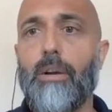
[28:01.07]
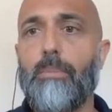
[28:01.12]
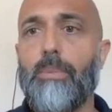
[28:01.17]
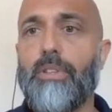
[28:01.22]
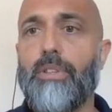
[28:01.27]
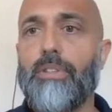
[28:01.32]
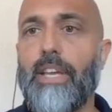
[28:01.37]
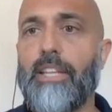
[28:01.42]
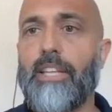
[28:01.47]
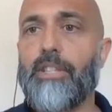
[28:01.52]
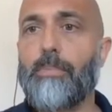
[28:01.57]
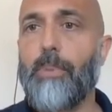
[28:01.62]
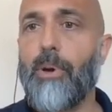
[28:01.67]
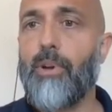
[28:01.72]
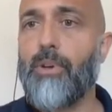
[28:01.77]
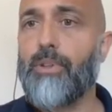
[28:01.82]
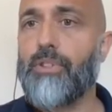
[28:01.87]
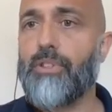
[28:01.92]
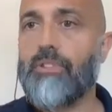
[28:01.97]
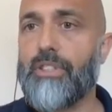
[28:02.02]

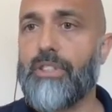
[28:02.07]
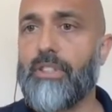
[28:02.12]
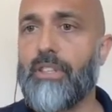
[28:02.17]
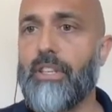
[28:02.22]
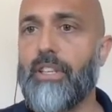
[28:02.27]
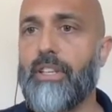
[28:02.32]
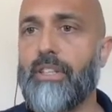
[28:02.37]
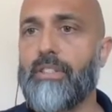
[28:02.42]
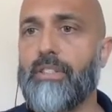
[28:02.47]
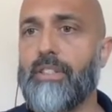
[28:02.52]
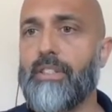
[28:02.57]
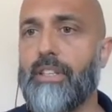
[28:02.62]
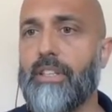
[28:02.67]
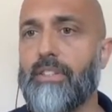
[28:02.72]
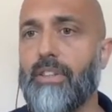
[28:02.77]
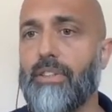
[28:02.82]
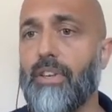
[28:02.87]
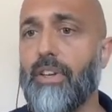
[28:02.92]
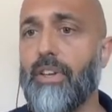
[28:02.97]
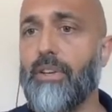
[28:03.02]
Exposure is the
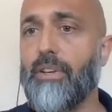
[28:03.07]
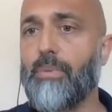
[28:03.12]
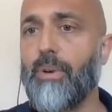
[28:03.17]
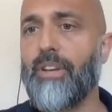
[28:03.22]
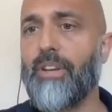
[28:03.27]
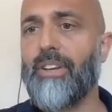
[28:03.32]
third one,